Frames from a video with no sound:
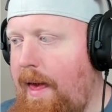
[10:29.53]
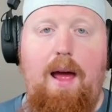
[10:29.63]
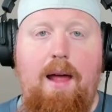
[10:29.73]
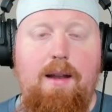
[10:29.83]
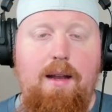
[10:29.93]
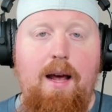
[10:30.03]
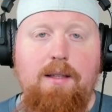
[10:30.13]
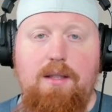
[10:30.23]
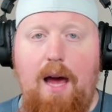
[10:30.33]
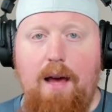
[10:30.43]
and a
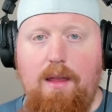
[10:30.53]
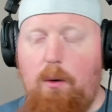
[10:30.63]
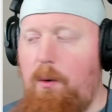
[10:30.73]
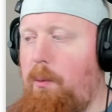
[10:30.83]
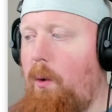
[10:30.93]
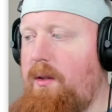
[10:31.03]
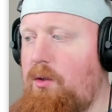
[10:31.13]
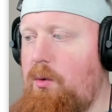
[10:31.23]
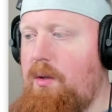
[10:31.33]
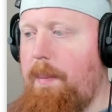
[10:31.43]
next tag that would point
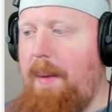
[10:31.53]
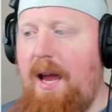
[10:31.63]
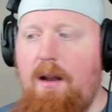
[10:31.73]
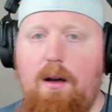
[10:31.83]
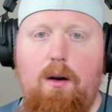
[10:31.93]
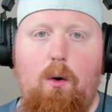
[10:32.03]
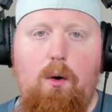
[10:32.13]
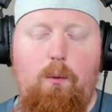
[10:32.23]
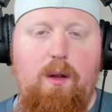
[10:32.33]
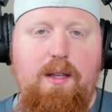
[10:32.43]
to the beta
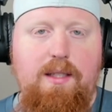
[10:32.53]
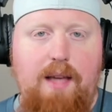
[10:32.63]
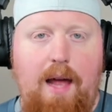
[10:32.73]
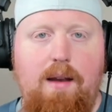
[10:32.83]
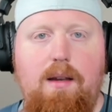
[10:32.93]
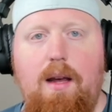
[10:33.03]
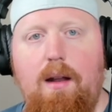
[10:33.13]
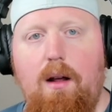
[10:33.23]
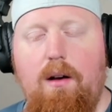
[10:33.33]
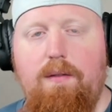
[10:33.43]
or release
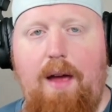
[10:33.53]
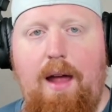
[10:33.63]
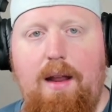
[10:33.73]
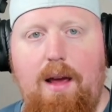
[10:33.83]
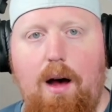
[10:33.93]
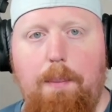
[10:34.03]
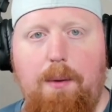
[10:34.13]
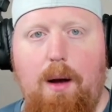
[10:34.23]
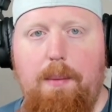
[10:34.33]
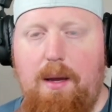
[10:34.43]
candidate of any
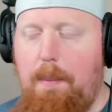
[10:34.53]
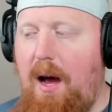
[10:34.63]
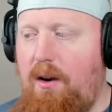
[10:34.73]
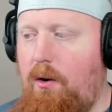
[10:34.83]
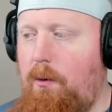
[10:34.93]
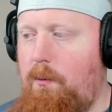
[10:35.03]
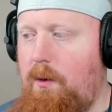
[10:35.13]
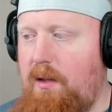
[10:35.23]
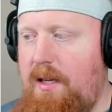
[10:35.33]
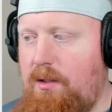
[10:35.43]
upcoming minor
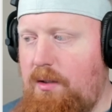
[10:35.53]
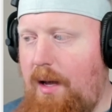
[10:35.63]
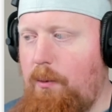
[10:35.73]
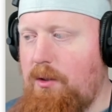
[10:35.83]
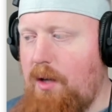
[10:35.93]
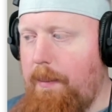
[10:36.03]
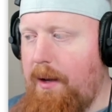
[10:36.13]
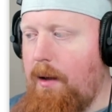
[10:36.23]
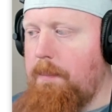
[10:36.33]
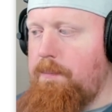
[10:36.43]
release that was coming
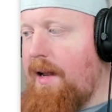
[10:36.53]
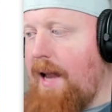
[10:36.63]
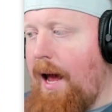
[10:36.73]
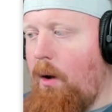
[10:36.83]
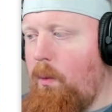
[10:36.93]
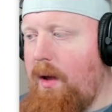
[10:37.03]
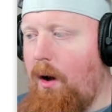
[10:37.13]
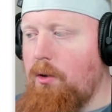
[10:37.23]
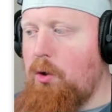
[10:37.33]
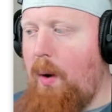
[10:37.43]
up. Now we
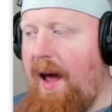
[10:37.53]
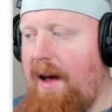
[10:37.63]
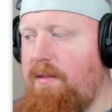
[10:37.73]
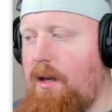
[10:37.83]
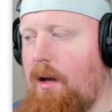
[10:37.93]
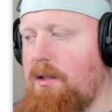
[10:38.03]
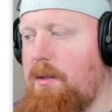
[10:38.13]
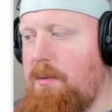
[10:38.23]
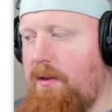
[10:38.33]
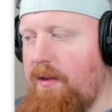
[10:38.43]
also have the
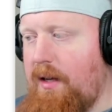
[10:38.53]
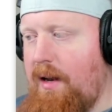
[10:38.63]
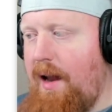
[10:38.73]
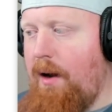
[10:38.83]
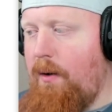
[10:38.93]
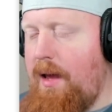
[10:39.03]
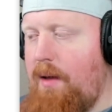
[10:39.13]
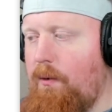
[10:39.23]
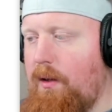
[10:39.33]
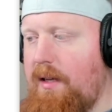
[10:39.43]
concept of a
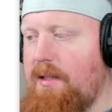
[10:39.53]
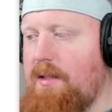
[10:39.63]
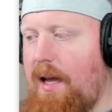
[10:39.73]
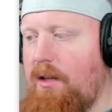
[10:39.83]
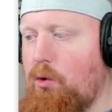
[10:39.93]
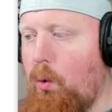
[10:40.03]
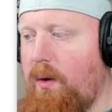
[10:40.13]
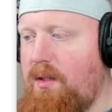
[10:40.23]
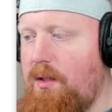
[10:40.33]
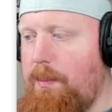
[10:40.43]
canary release that is
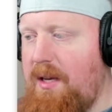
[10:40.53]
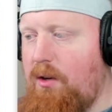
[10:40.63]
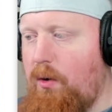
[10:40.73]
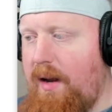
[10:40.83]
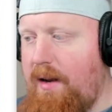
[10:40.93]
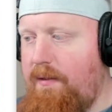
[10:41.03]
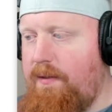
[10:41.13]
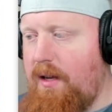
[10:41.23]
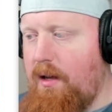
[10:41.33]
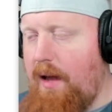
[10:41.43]
going to be created
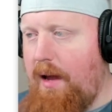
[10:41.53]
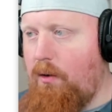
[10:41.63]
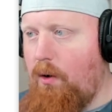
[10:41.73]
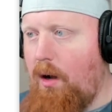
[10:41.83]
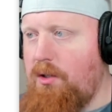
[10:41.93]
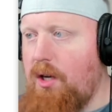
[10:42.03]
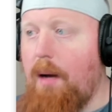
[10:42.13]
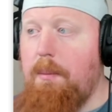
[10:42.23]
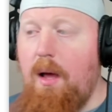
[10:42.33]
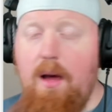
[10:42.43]
via a cron
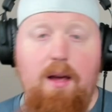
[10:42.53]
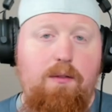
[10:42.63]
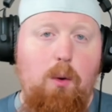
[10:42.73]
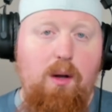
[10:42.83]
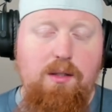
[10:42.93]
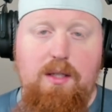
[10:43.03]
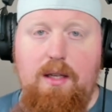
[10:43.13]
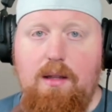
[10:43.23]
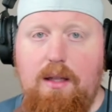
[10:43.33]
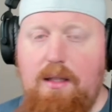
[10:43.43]
job. If you want to
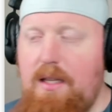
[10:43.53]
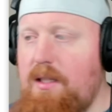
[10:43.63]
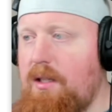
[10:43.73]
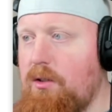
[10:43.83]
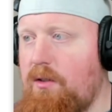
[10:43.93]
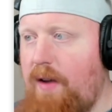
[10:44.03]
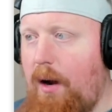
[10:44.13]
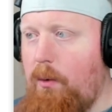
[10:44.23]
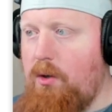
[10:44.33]
see the details of how we're